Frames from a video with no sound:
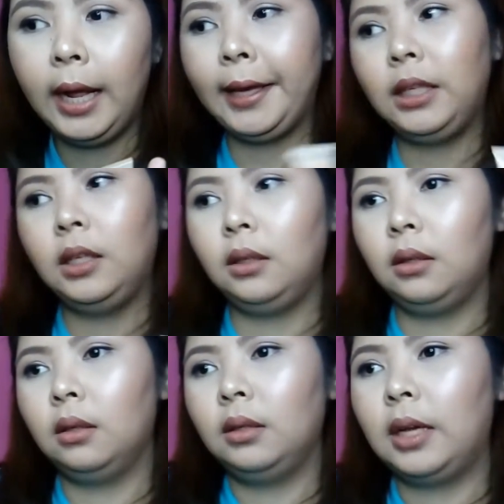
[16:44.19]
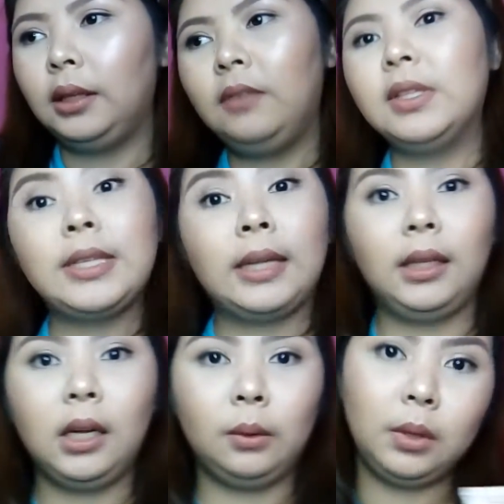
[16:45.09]
any, not even
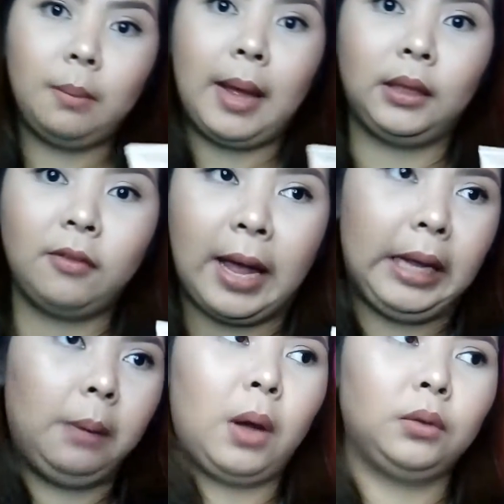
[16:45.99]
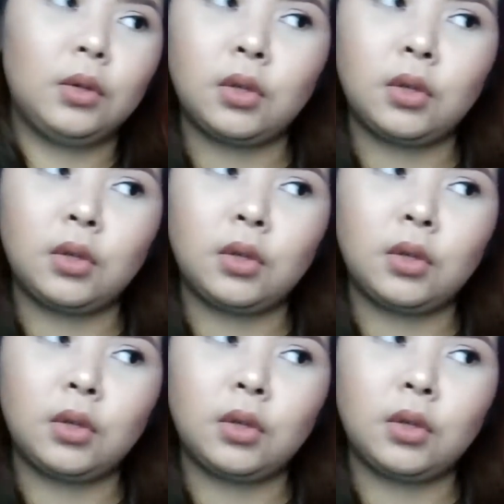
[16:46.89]
setting it with a mattifying powder.